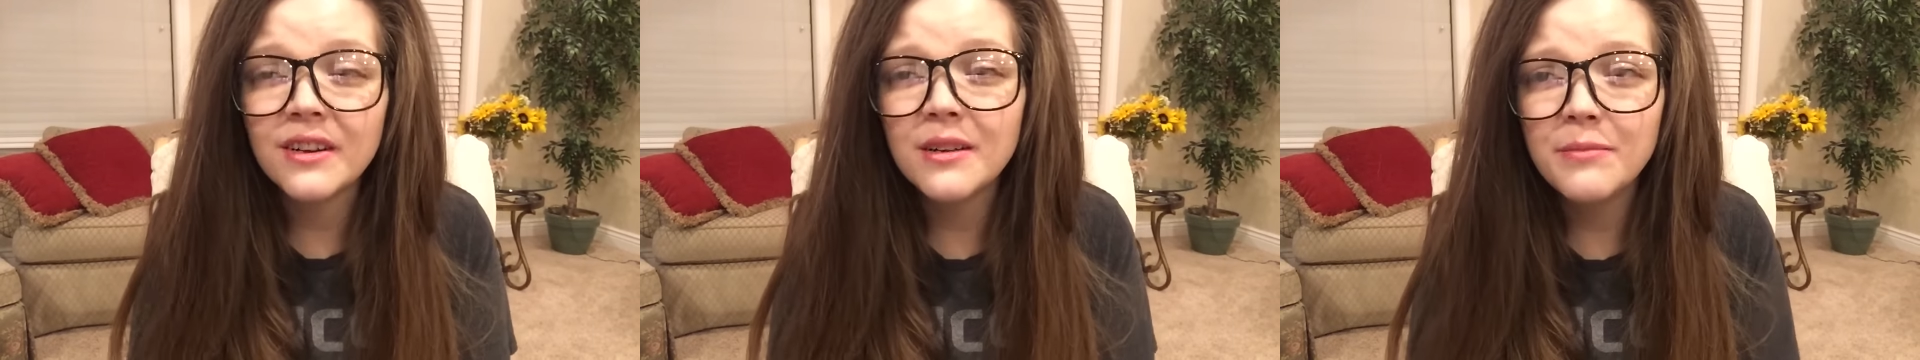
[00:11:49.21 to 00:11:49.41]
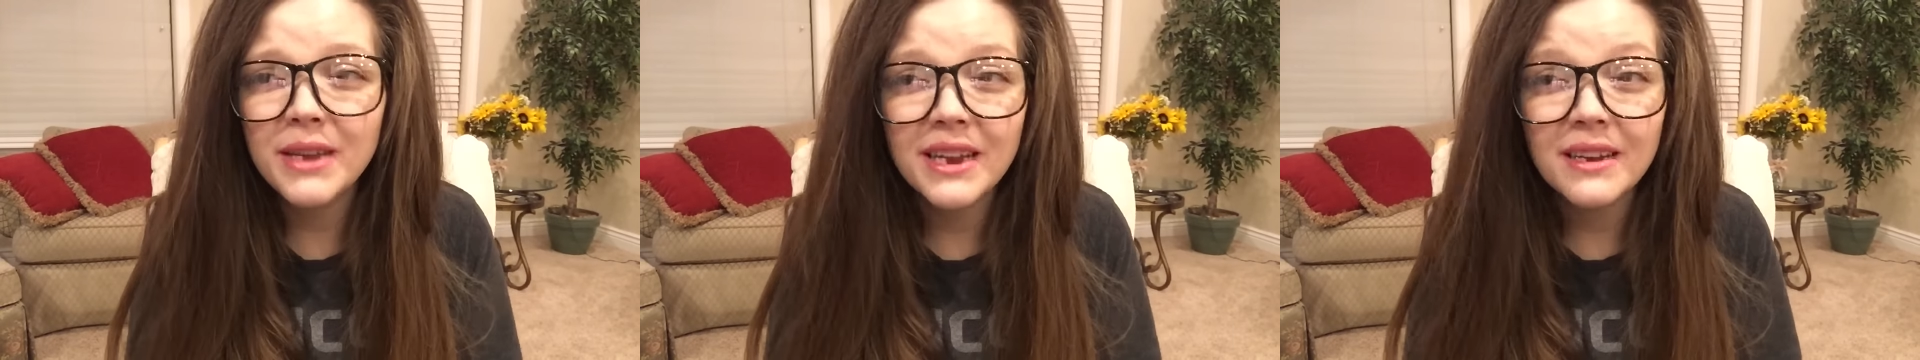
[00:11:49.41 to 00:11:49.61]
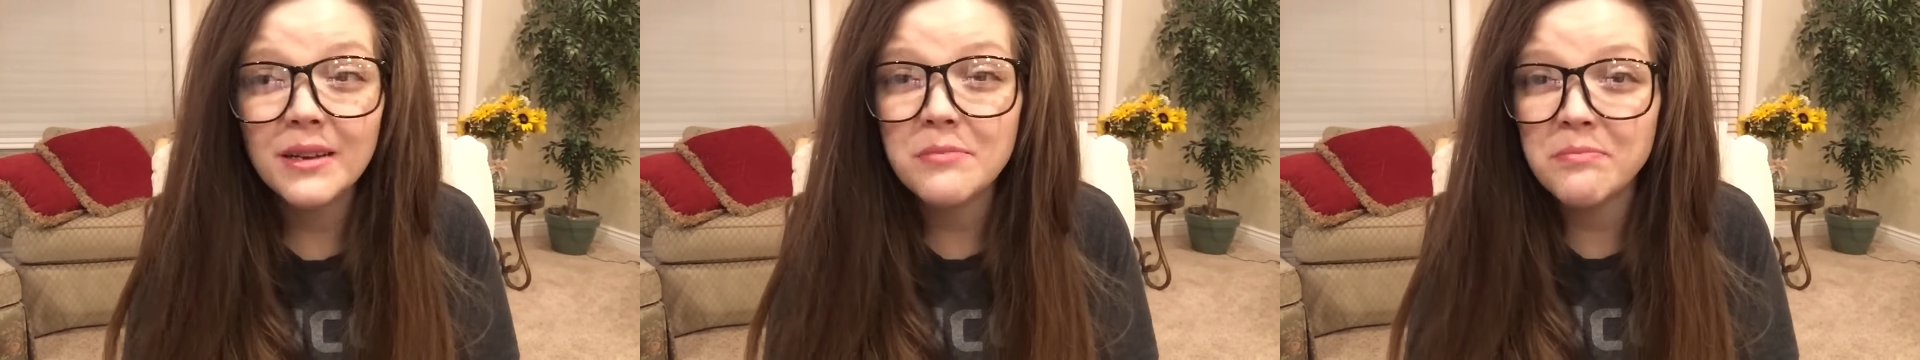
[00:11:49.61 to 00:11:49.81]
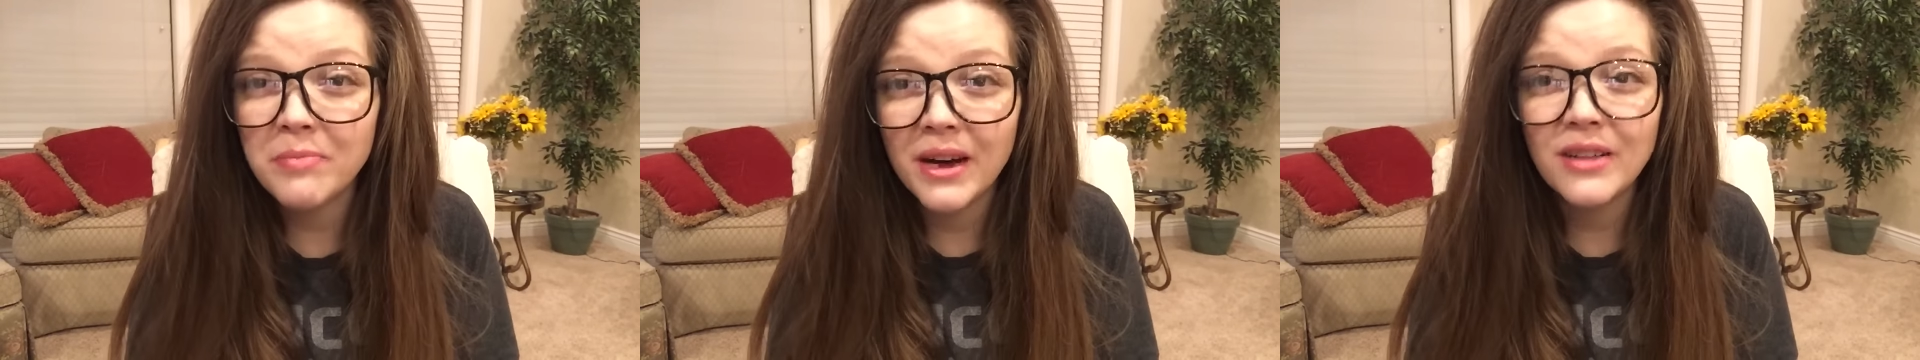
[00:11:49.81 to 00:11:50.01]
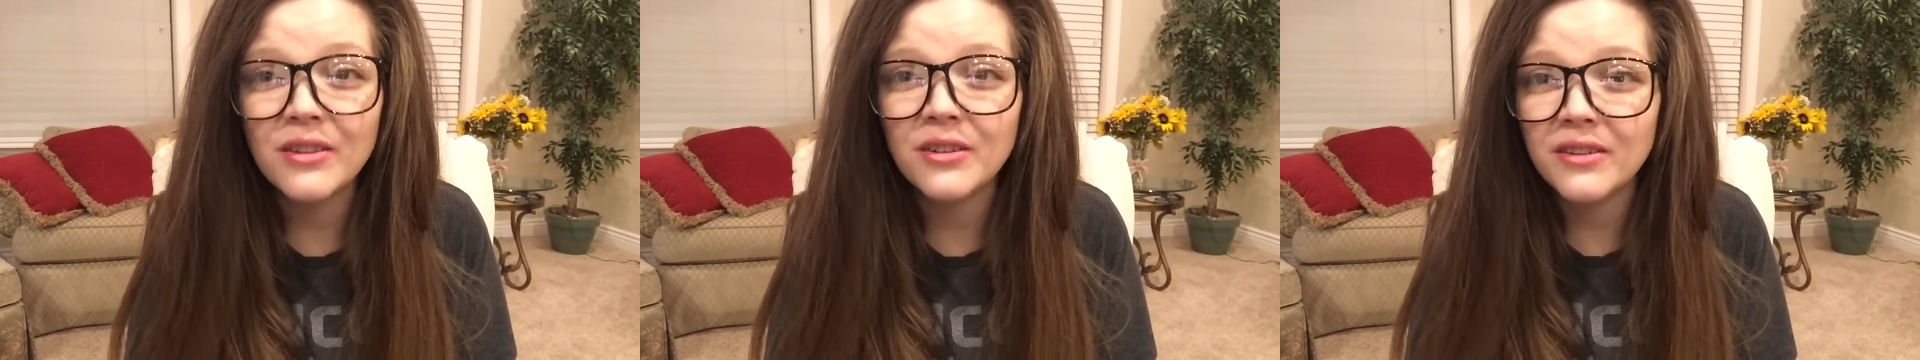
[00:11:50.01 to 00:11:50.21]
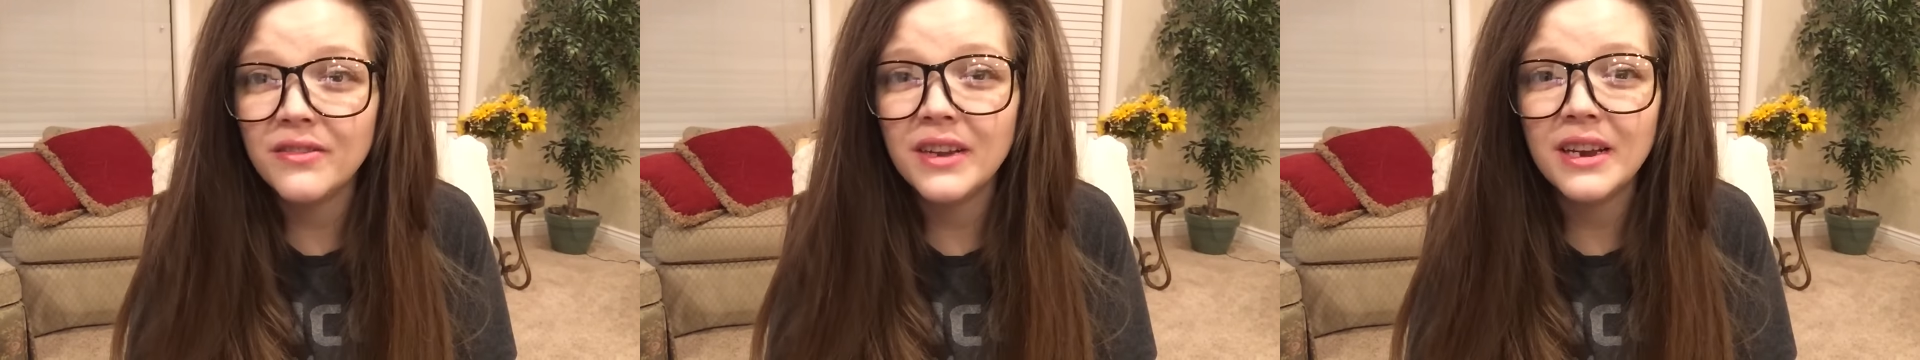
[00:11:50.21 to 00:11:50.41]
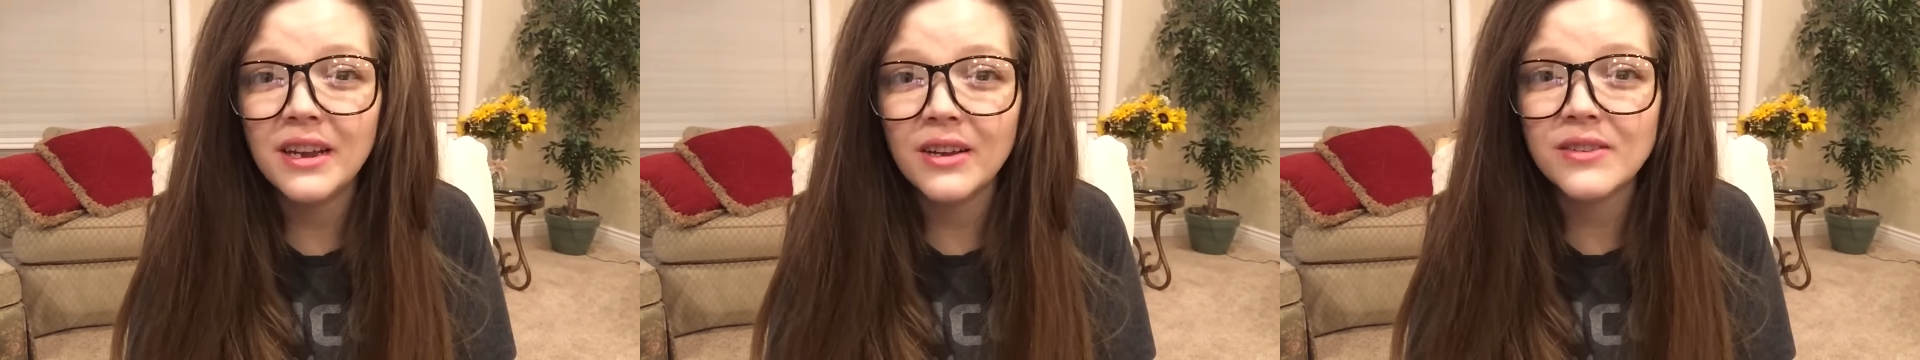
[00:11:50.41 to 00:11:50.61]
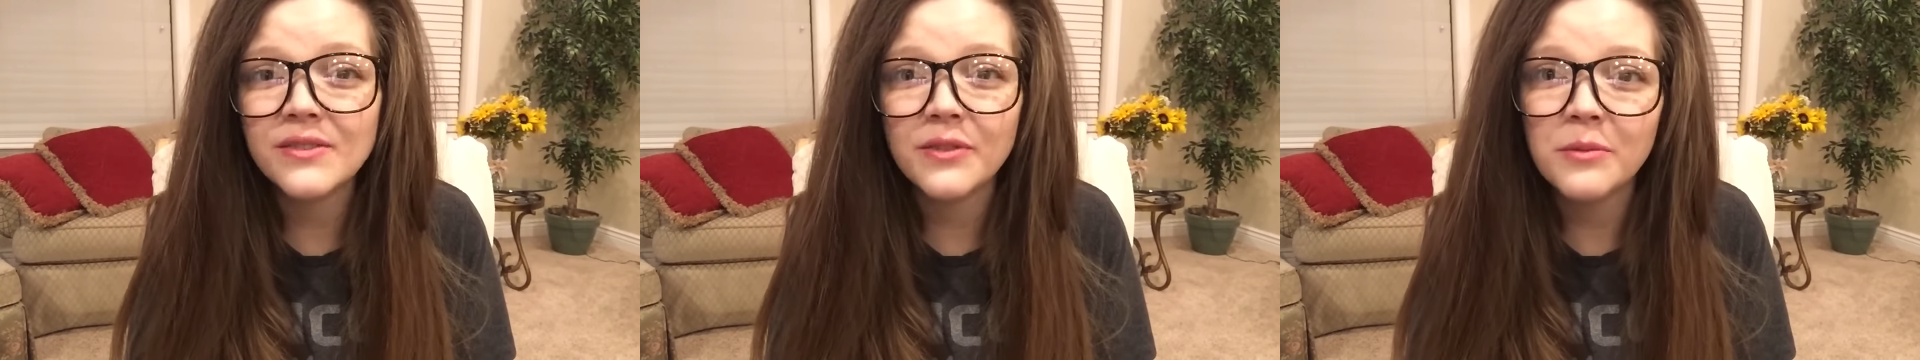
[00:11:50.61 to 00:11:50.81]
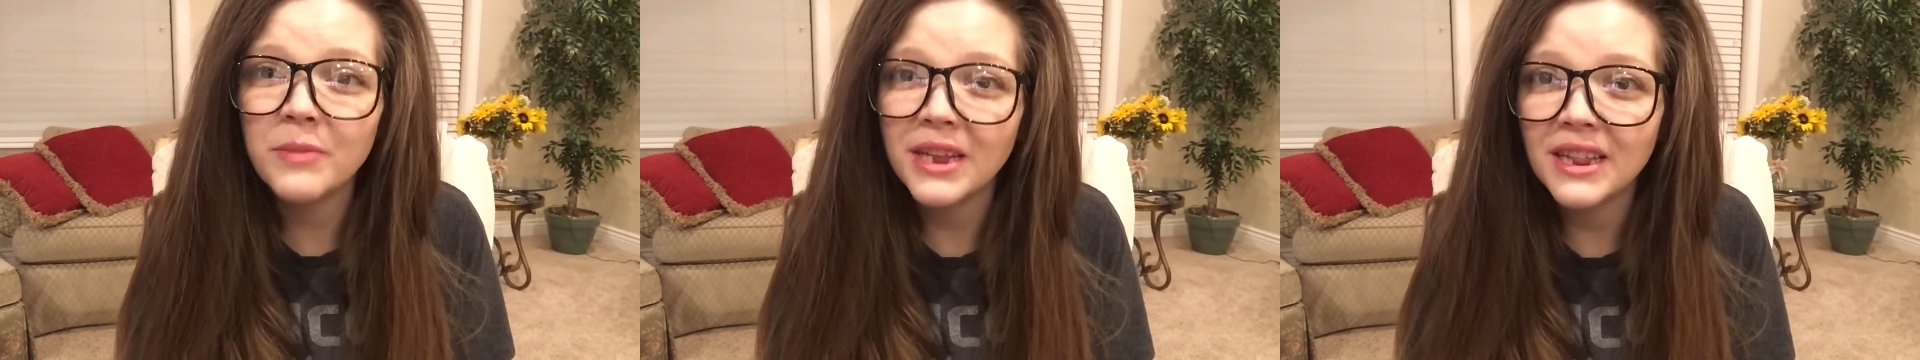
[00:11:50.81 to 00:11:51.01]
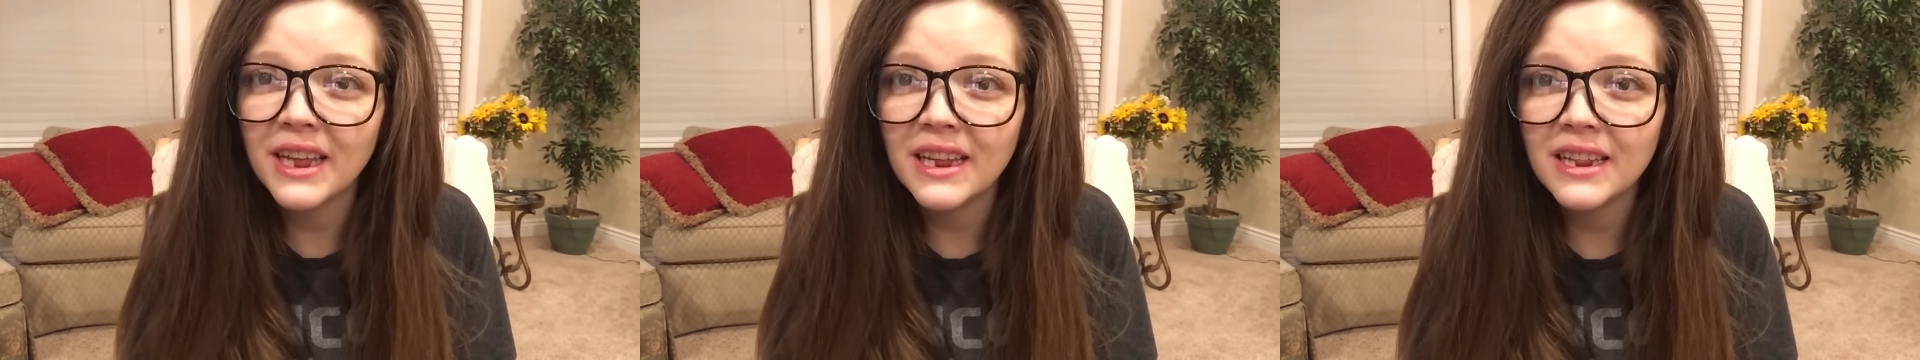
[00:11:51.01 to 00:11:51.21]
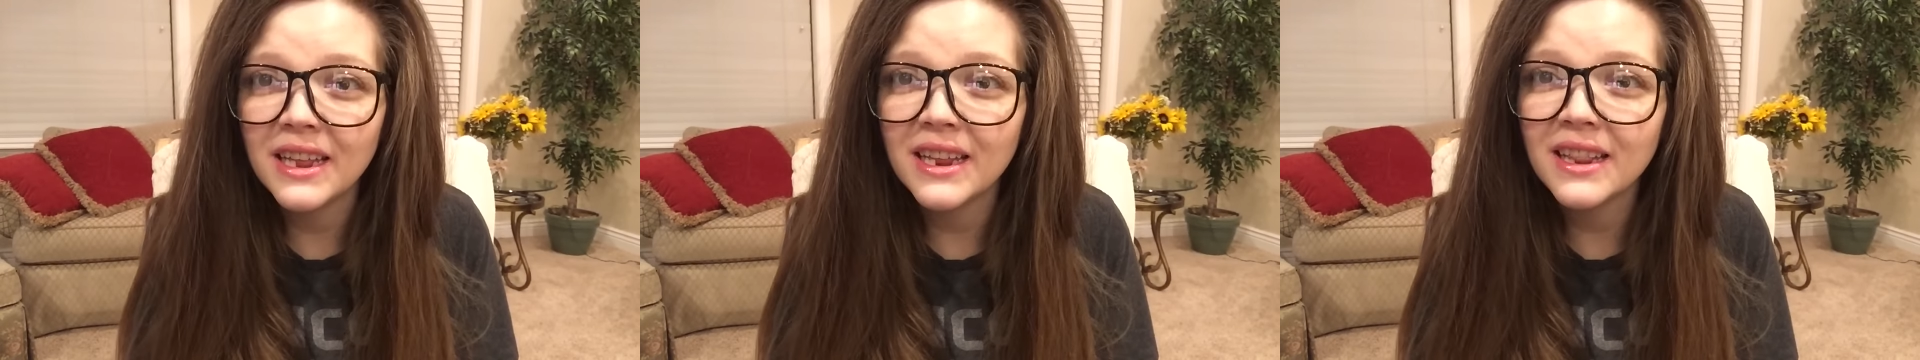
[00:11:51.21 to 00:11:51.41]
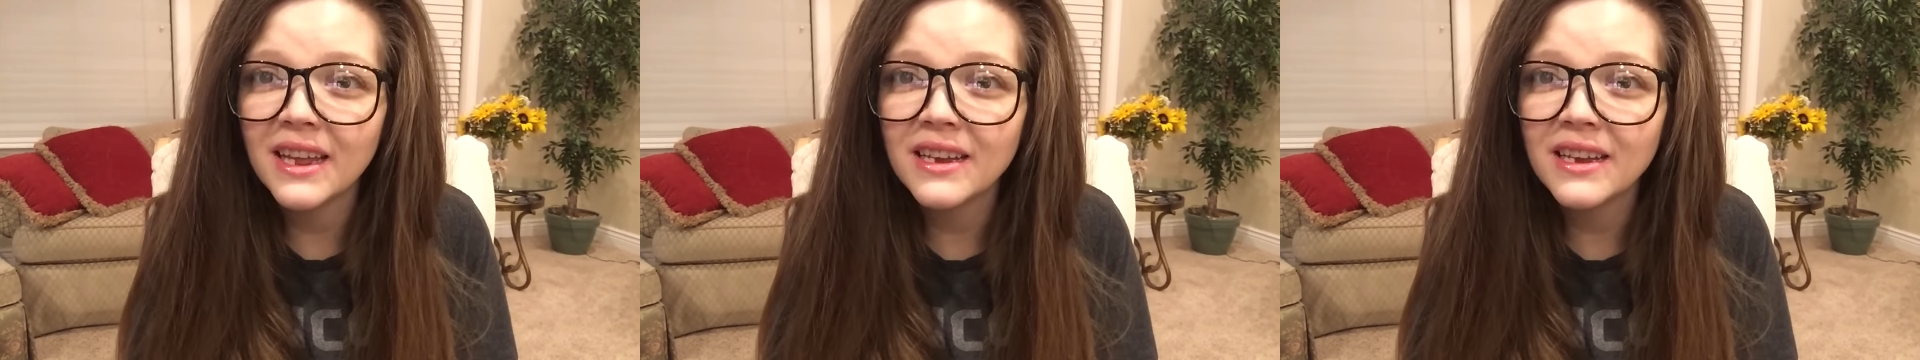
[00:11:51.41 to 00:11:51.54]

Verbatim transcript: You're going to be getting a buttload of videos from me lately.